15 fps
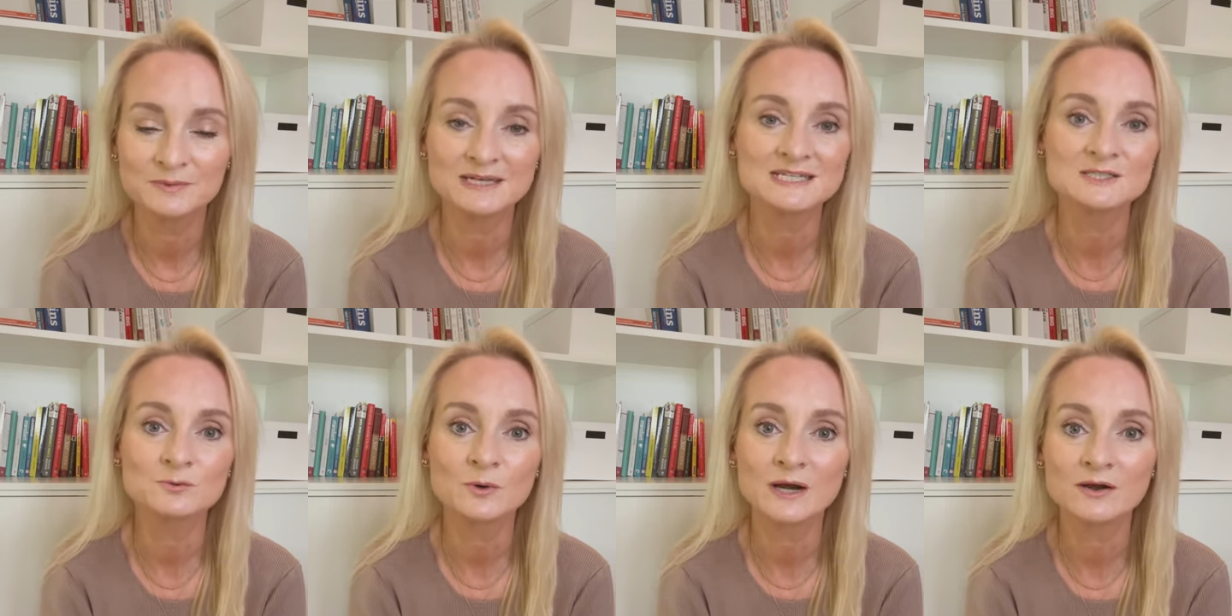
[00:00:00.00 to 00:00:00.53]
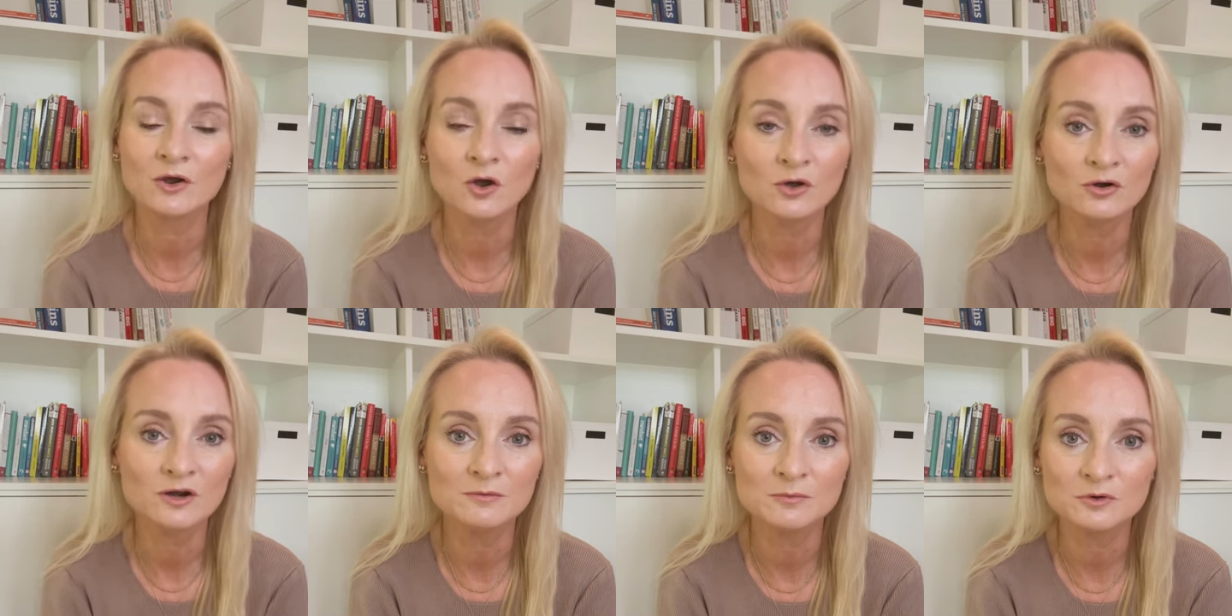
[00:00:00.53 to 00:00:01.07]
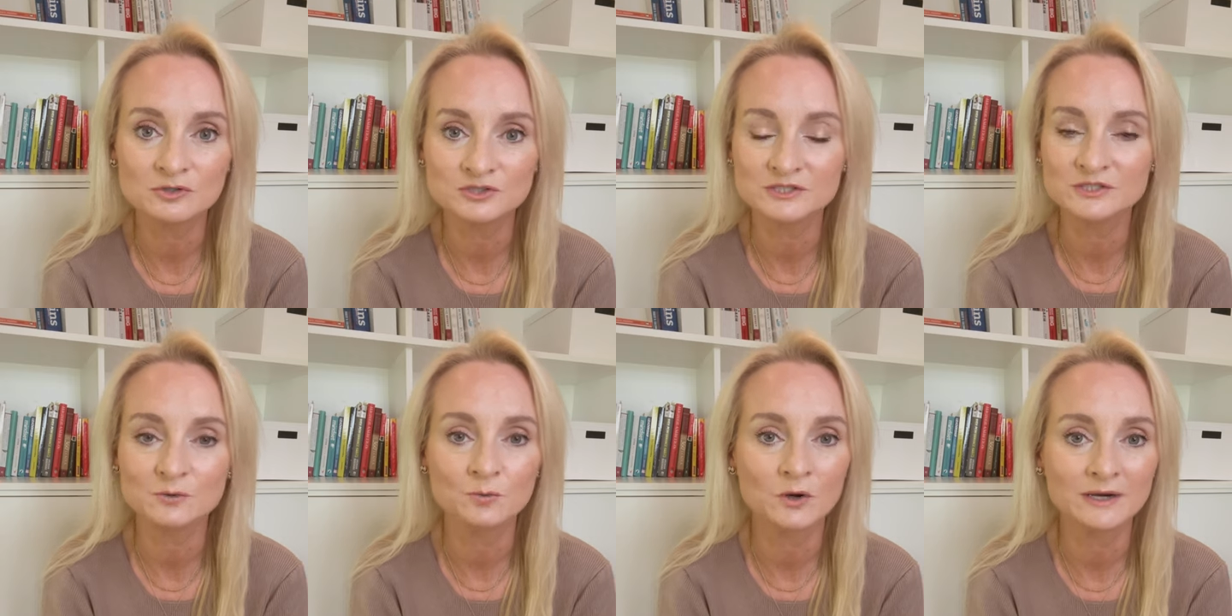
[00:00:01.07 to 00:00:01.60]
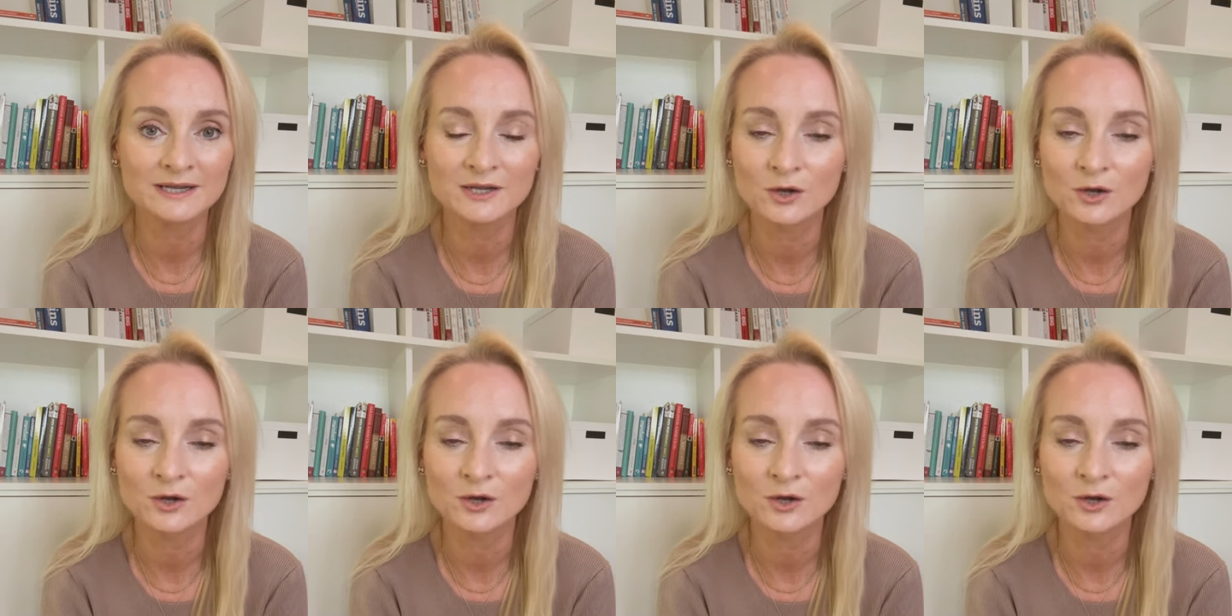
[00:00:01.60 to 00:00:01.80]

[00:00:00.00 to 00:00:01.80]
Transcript: It's where all our emotions are working